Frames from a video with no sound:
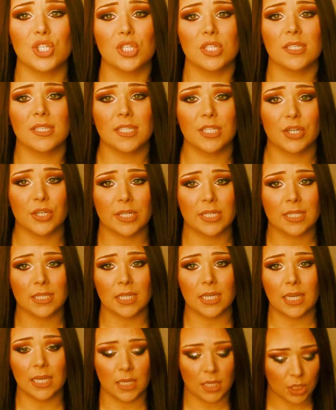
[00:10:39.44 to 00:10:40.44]

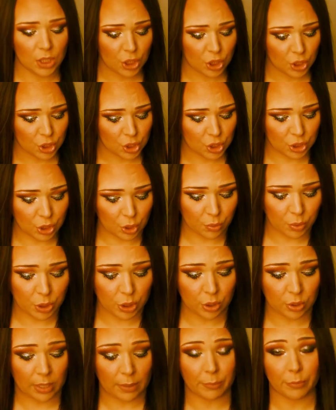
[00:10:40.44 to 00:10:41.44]
seriously. So
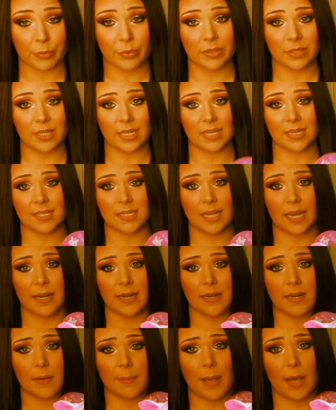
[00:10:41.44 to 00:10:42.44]
cute. I'm really
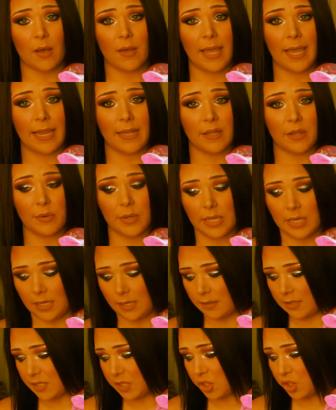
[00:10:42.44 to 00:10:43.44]
excited about Halo
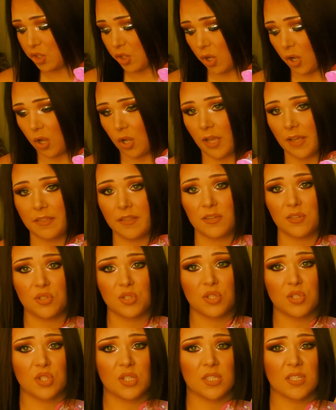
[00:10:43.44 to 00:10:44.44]
getting this doll. I think
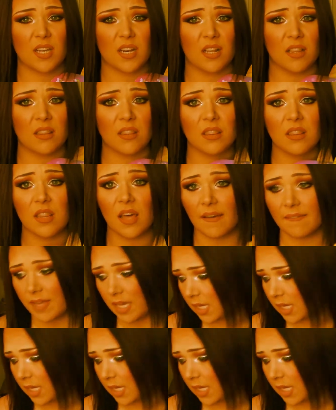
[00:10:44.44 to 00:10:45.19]
she's just gonna love